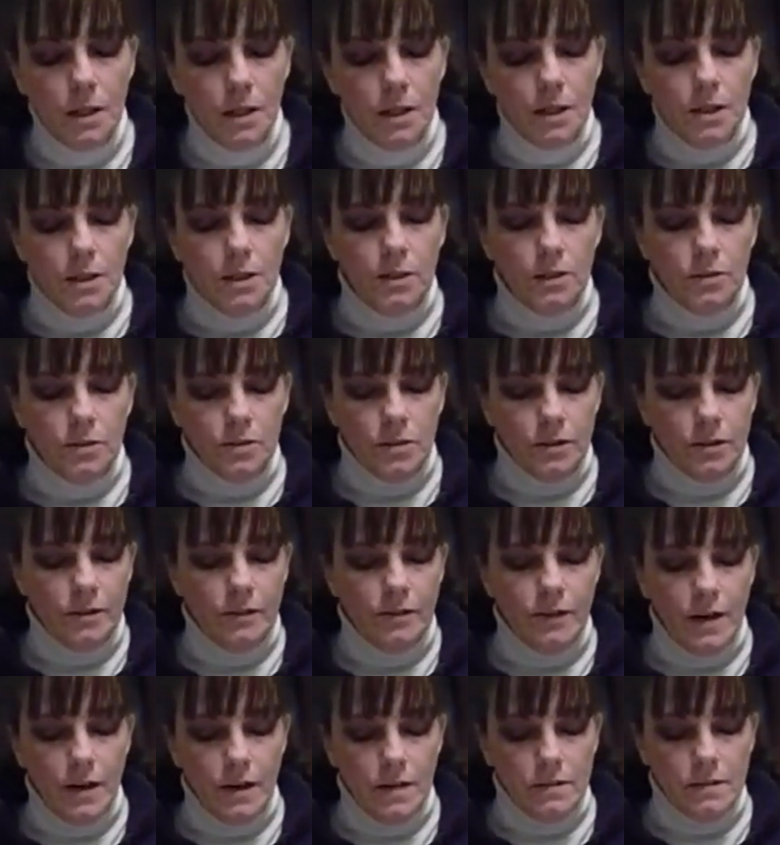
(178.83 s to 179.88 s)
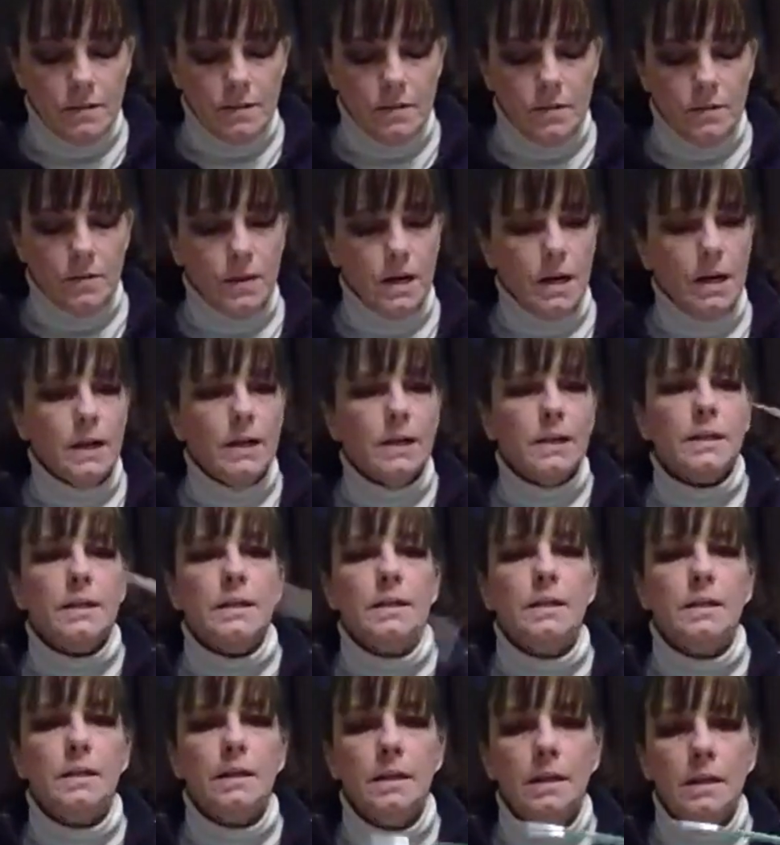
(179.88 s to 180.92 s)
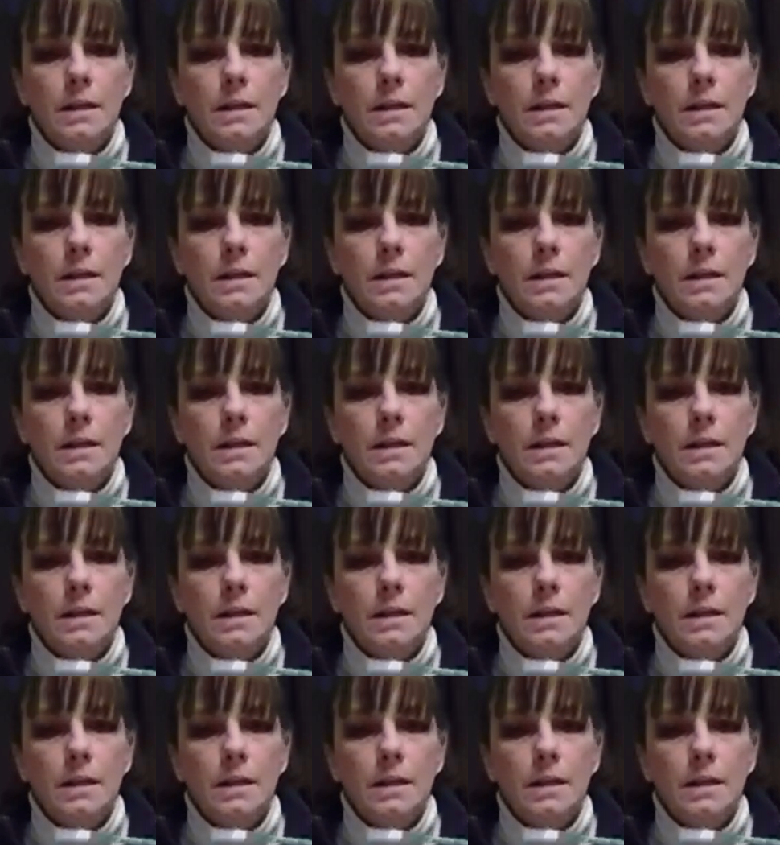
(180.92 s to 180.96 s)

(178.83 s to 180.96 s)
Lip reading: You should have also gotten